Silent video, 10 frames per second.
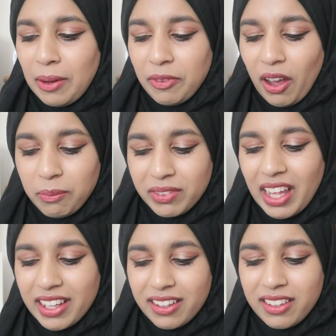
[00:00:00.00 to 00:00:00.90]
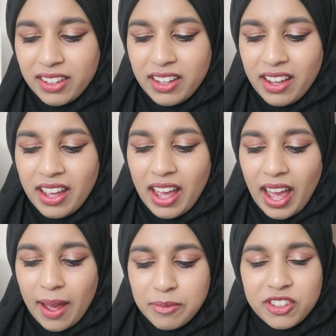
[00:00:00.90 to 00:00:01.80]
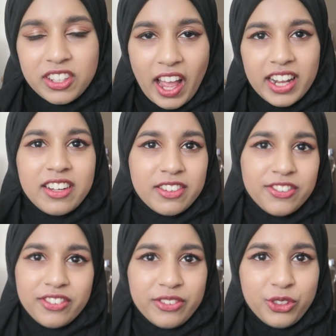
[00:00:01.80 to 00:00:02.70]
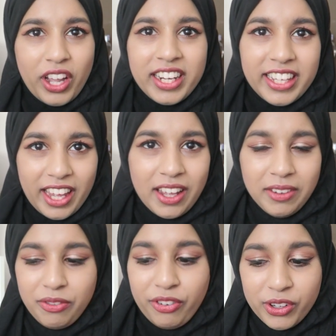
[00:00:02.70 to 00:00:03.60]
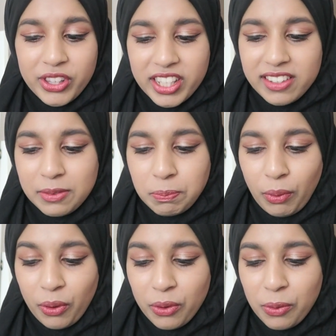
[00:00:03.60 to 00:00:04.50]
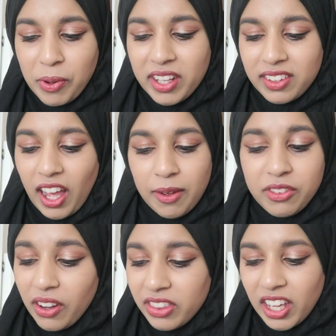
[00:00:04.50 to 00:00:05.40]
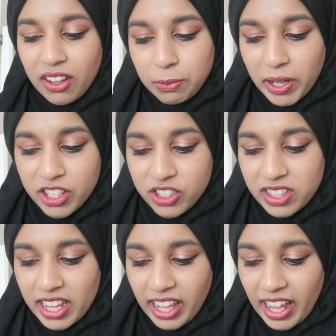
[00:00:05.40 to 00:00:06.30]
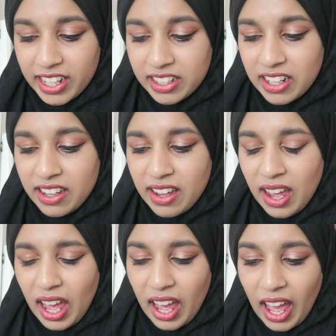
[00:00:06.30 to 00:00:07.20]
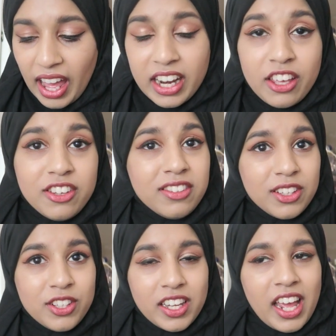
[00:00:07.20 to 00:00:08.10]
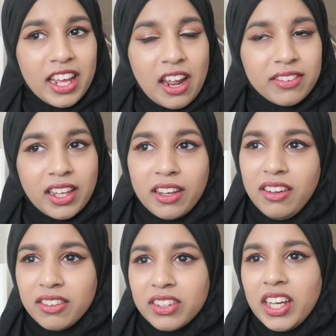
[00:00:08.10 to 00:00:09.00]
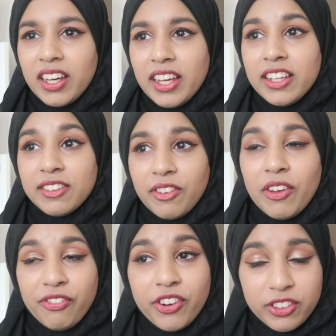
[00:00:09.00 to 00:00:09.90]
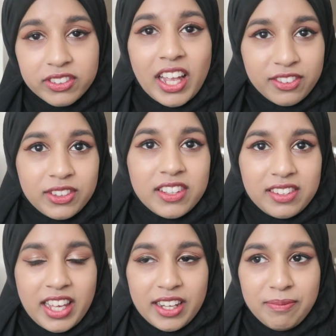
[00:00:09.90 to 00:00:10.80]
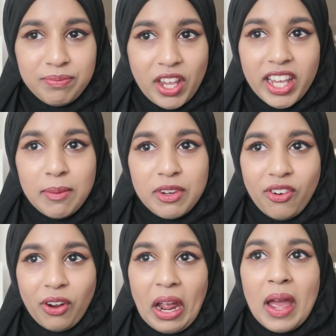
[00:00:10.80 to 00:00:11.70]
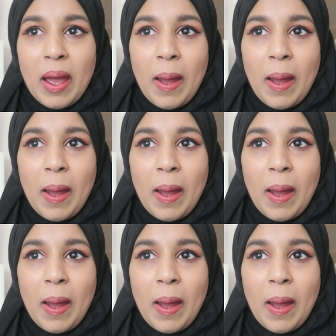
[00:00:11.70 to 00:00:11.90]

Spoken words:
and I'm just kind of trying to get through this bottle because I don't think I would purchase it again. And I used it today and I was like, oh yeah, it feels nice on the skin, don't get me wrong,